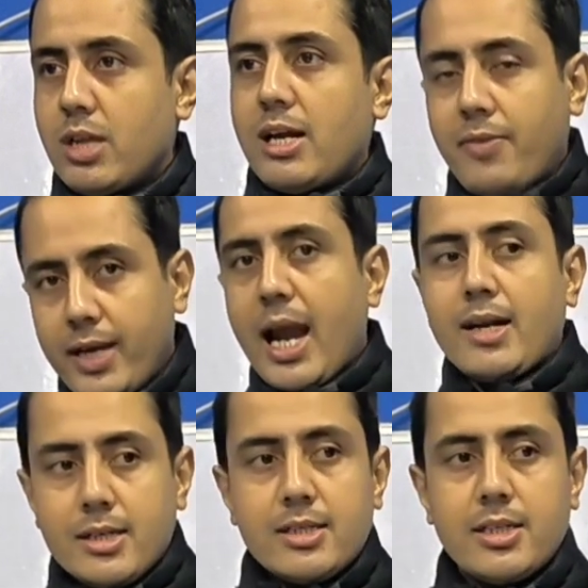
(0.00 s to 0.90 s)
So there are different
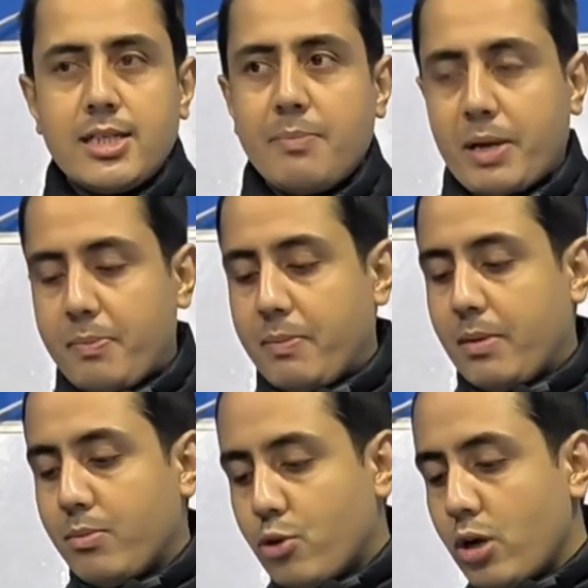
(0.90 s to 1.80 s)
characteristics that make
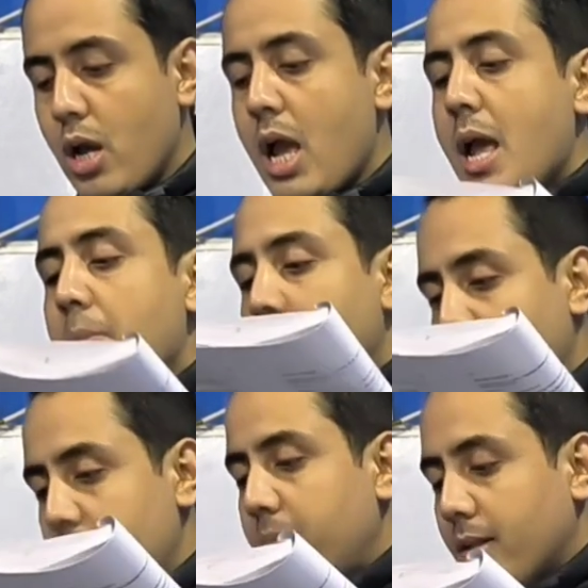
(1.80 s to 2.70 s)
people bored.
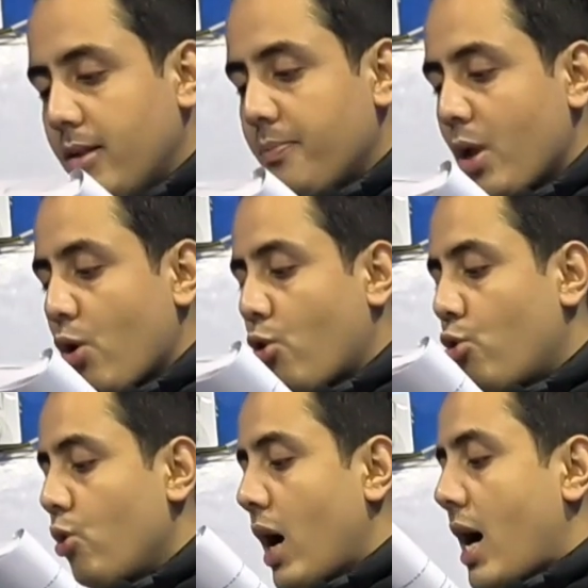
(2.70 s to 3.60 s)
People
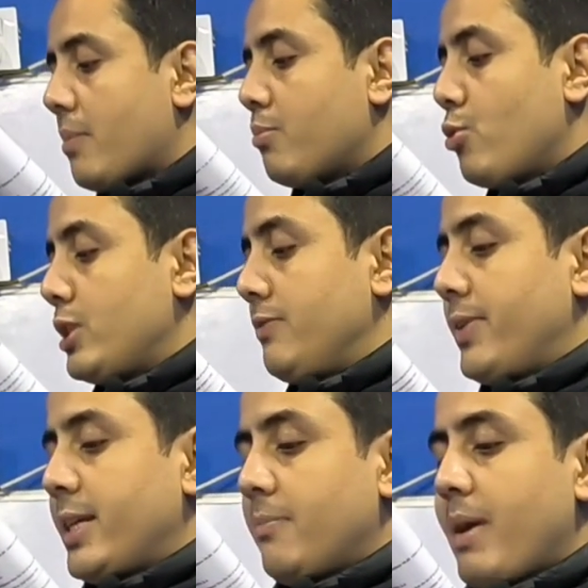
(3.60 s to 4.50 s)
who are
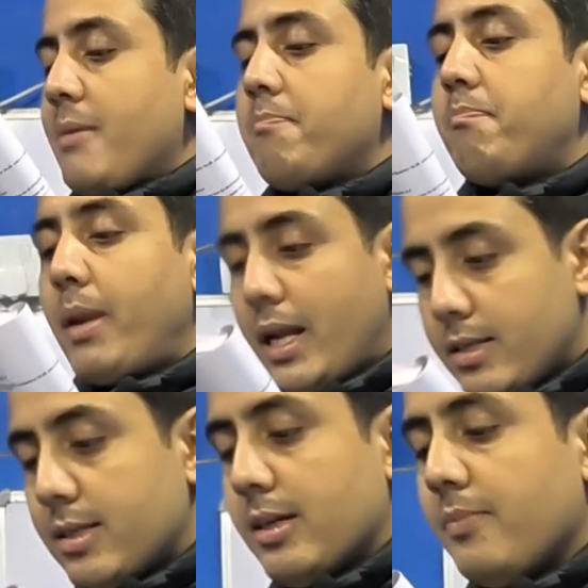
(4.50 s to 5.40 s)
motivated by
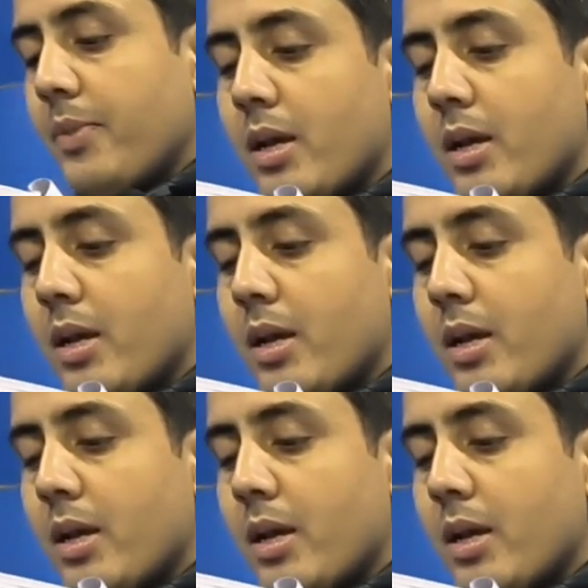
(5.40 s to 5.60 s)
pleasure